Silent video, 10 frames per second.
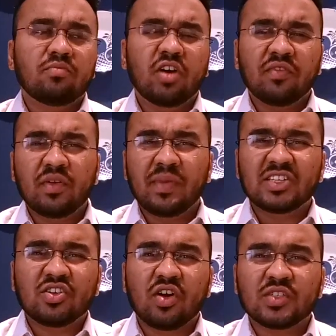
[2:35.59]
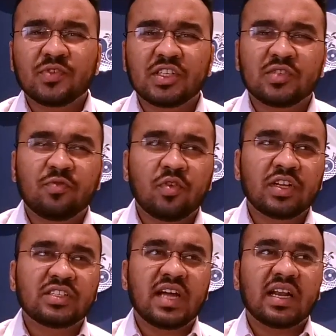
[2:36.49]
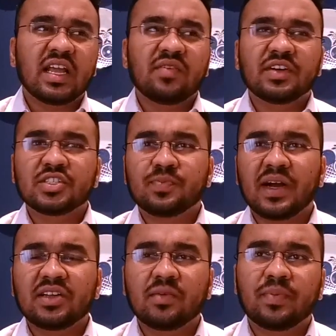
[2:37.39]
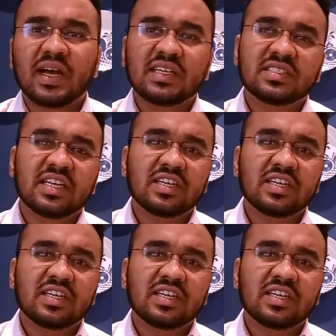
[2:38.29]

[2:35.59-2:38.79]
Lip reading: One of the major cons for this phone is that even despite the price,